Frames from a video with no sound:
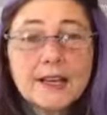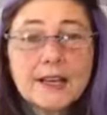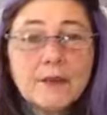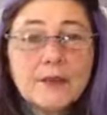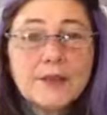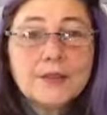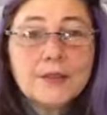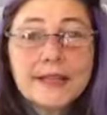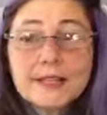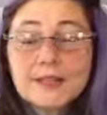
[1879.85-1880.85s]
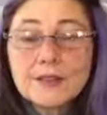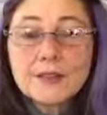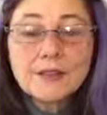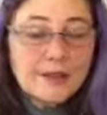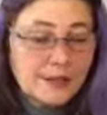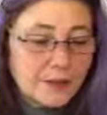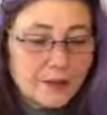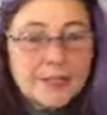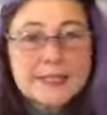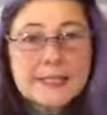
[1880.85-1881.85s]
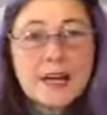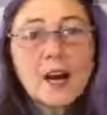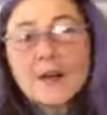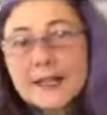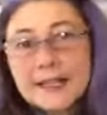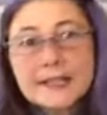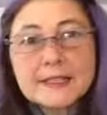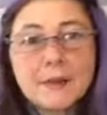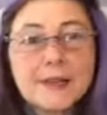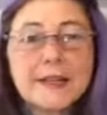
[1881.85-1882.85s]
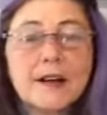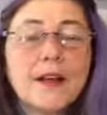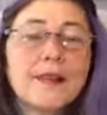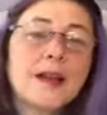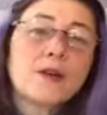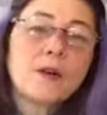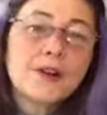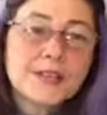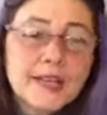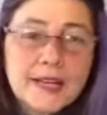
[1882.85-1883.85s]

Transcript: And when you glance over, you know, you're just in a hurry to get something on that horse.